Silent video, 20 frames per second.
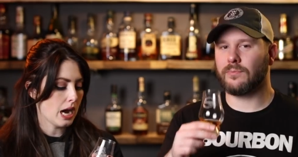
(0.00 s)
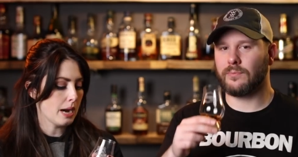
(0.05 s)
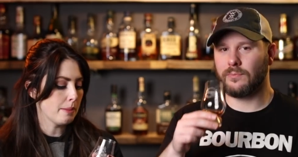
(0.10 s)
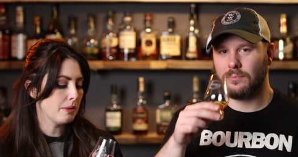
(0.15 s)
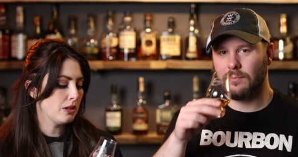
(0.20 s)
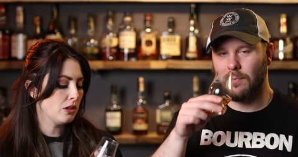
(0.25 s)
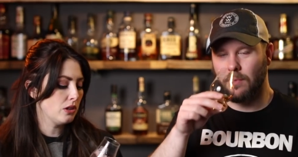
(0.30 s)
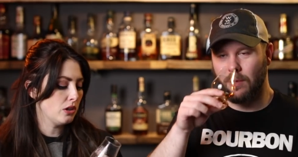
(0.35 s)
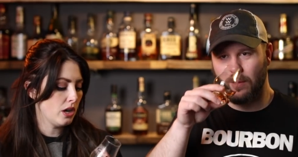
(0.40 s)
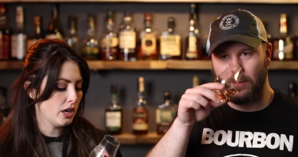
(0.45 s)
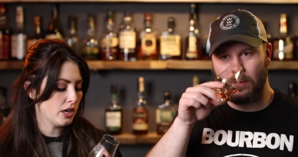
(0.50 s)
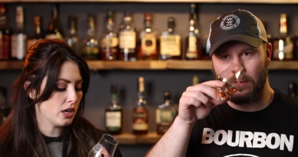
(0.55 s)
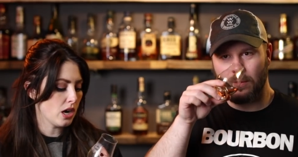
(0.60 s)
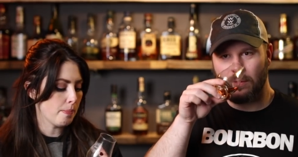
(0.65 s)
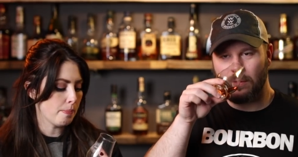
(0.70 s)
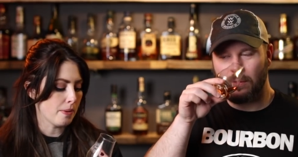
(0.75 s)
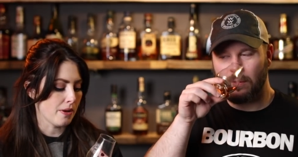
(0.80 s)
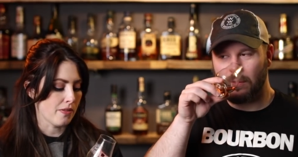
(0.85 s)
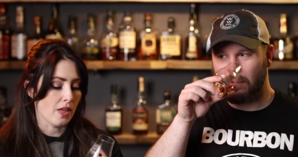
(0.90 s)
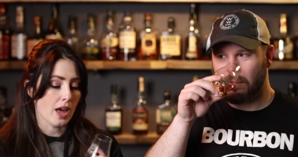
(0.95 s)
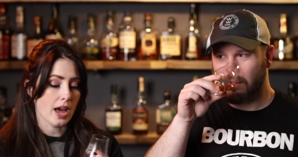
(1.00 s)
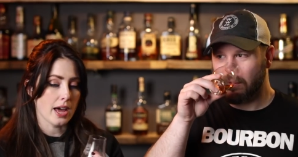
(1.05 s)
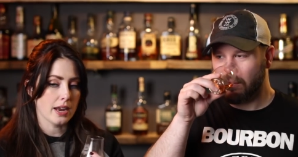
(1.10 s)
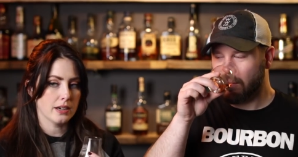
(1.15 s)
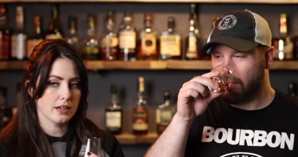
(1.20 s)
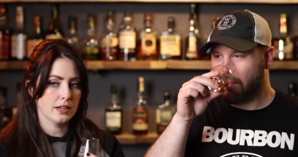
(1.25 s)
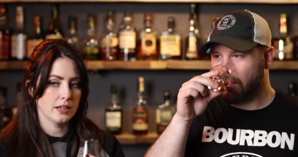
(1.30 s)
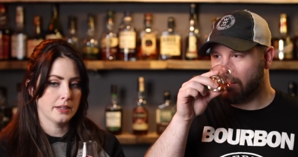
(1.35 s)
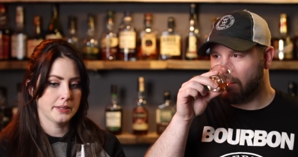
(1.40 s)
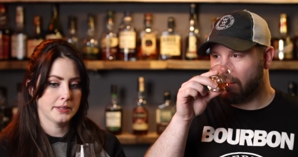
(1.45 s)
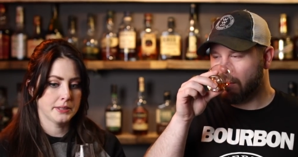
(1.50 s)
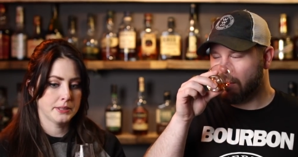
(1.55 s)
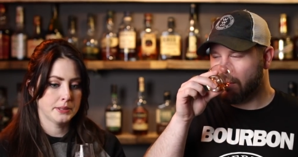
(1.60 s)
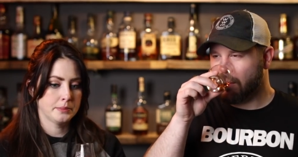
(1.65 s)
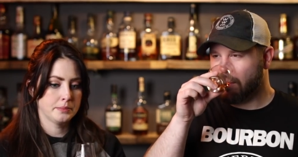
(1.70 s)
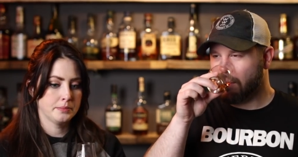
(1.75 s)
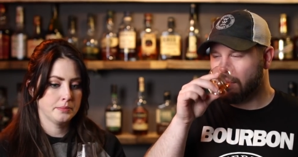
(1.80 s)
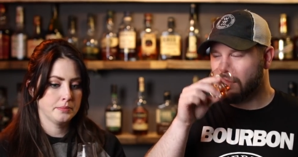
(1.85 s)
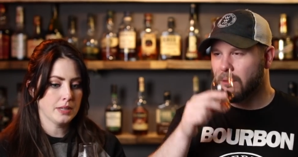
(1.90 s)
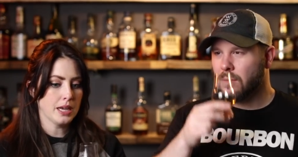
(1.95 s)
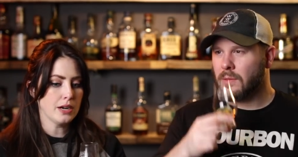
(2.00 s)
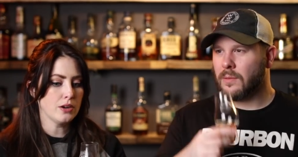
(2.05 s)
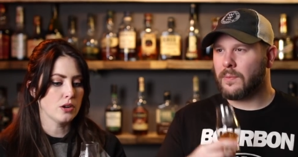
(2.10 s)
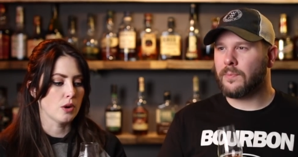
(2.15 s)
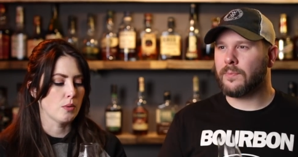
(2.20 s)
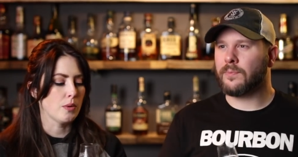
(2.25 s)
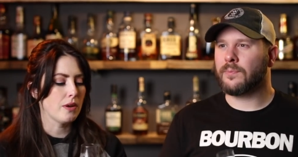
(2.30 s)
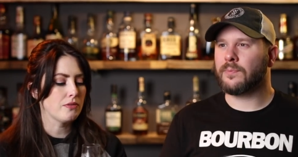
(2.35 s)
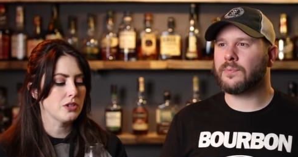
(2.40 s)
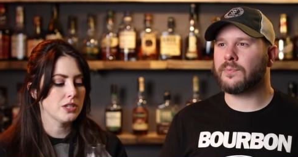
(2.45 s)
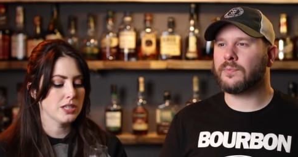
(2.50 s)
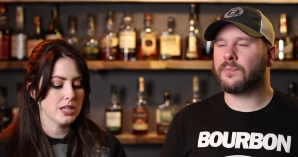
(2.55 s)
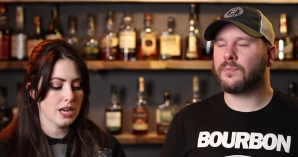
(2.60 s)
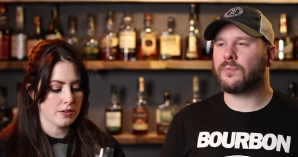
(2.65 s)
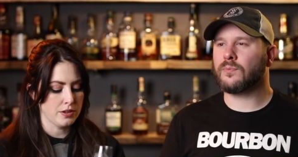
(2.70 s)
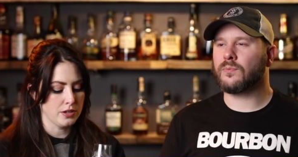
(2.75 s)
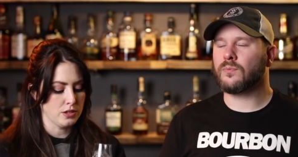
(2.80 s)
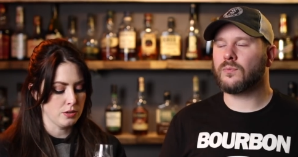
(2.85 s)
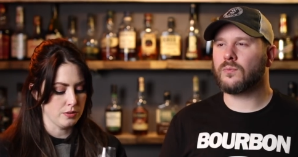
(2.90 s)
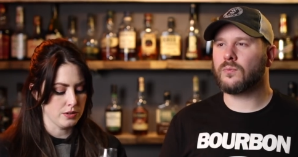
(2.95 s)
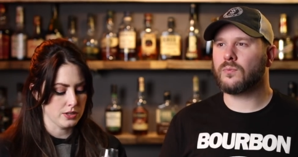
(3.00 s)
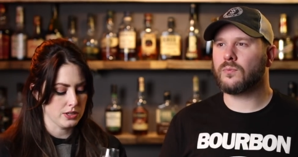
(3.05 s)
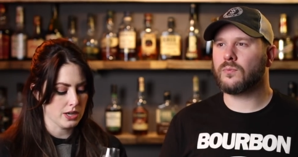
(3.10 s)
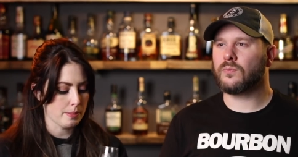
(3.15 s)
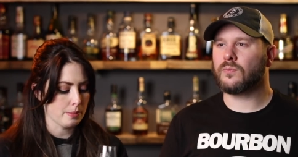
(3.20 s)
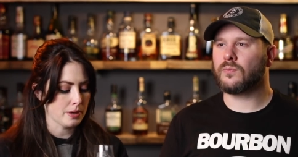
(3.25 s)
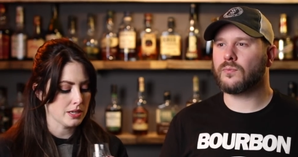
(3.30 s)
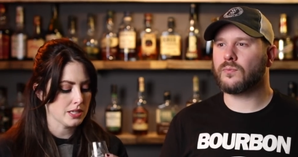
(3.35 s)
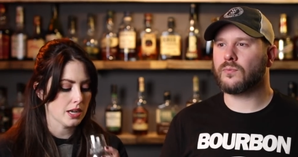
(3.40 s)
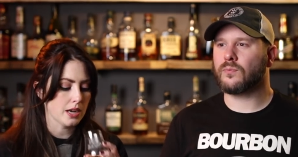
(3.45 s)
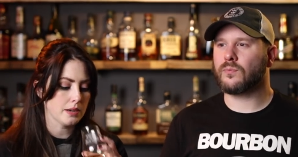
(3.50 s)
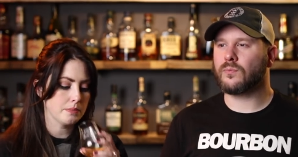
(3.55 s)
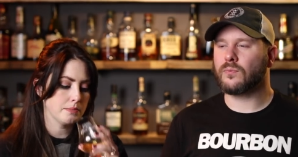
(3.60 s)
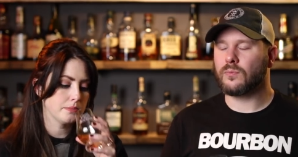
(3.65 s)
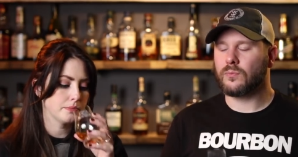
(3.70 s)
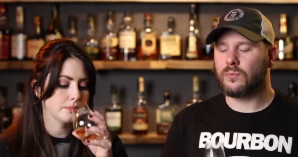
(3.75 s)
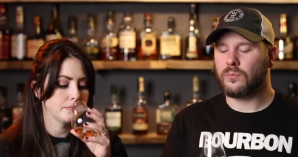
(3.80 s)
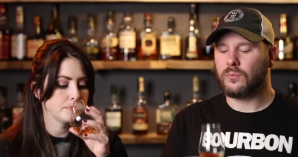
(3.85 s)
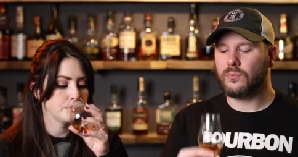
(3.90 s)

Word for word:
Speaker 1: I'm a little hung up on that. Um, I don't know. We'll have to see how they do in the side by side.